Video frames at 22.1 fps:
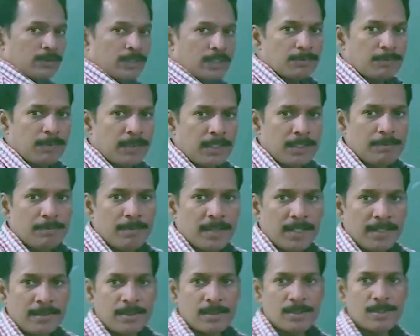explain
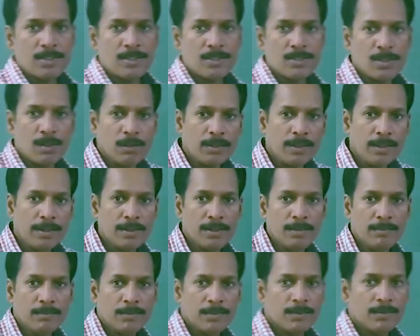binary search
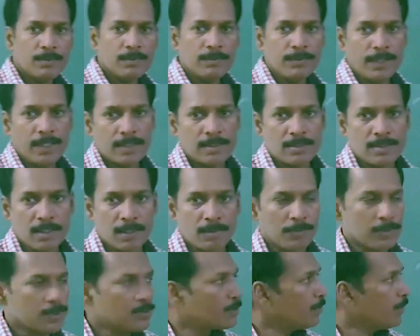algorithm with
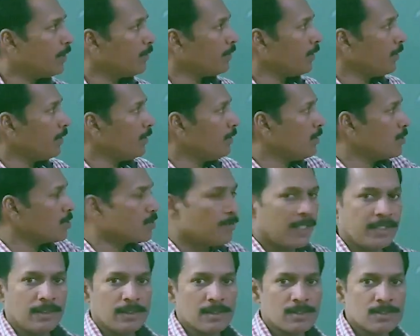example. So I write this
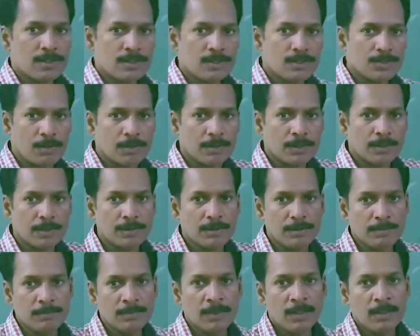binary search
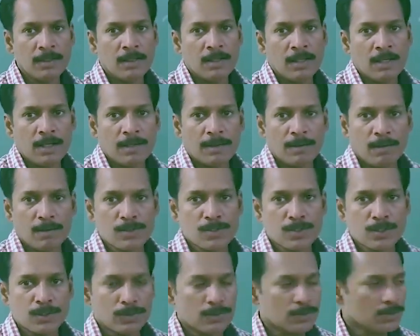algorithm. And
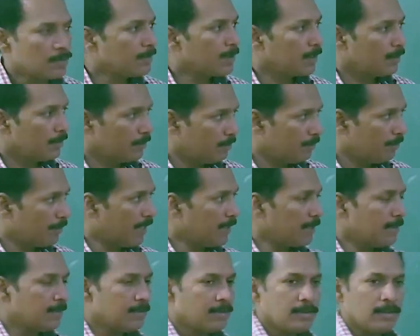also some
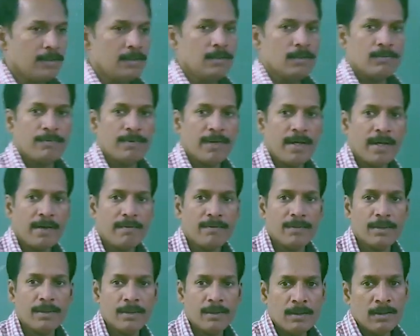practical, we have
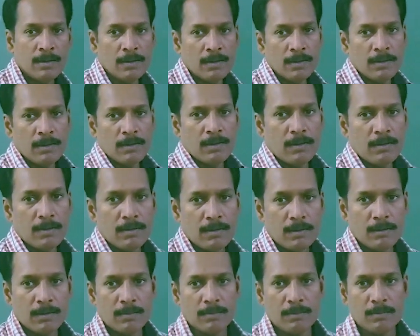
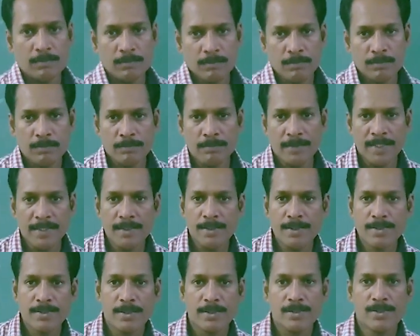a
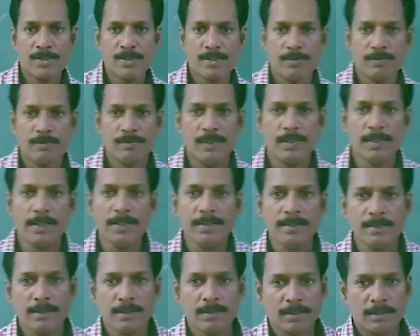binary search. You
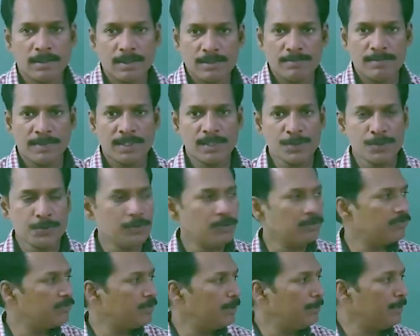write because you
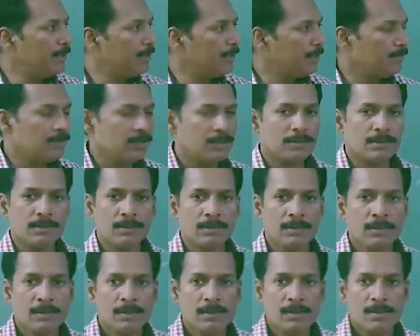are familiar with
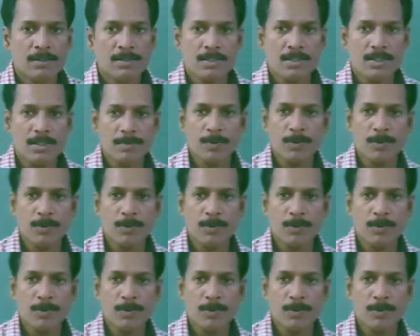the C